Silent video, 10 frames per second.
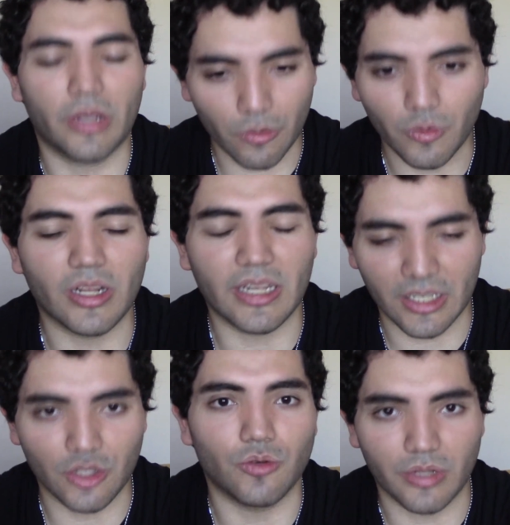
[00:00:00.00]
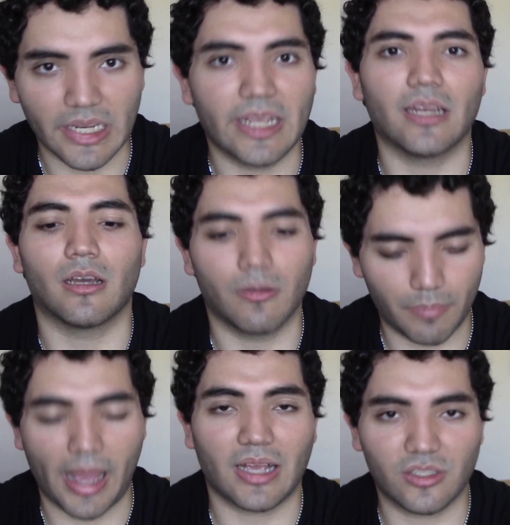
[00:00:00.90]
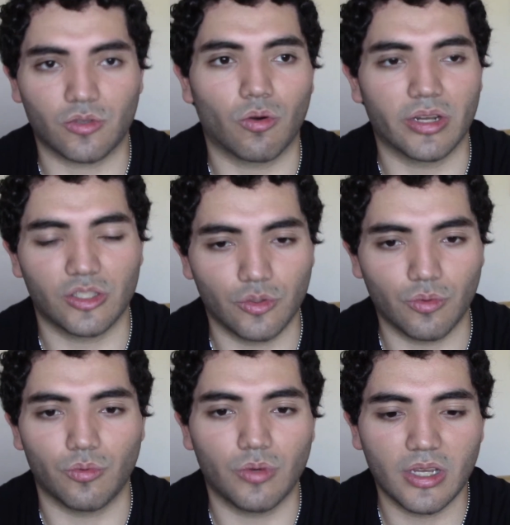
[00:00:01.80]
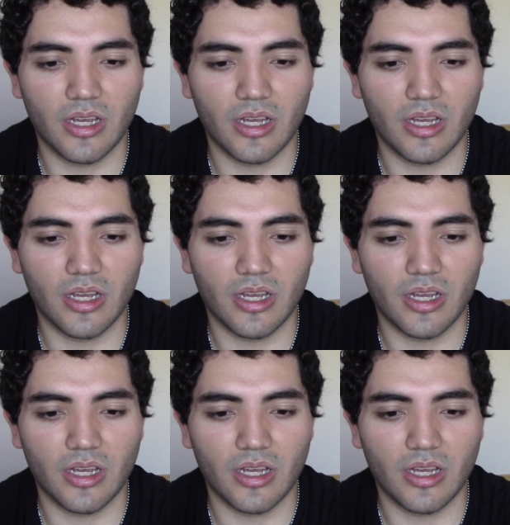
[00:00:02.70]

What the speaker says: we really do need a backstory to